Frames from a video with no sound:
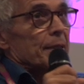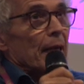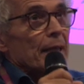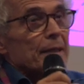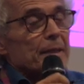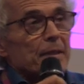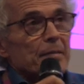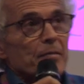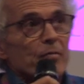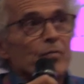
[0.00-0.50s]

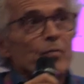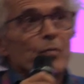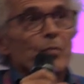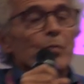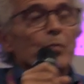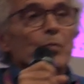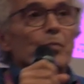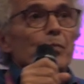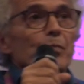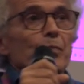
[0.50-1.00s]
just to
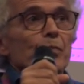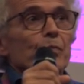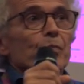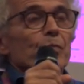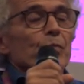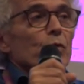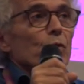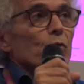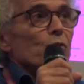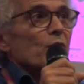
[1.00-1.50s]

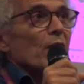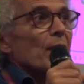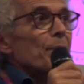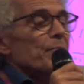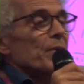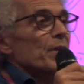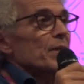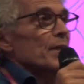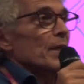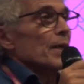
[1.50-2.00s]

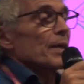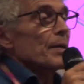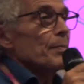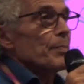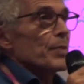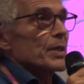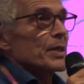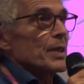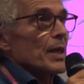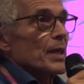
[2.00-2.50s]
represent,
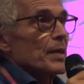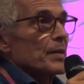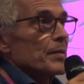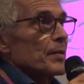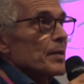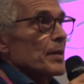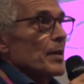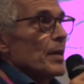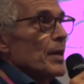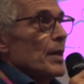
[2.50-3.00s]
represent
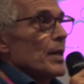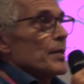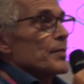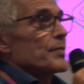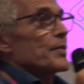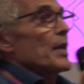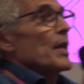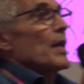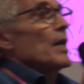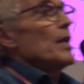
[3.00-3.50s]

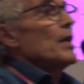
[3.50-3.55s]
the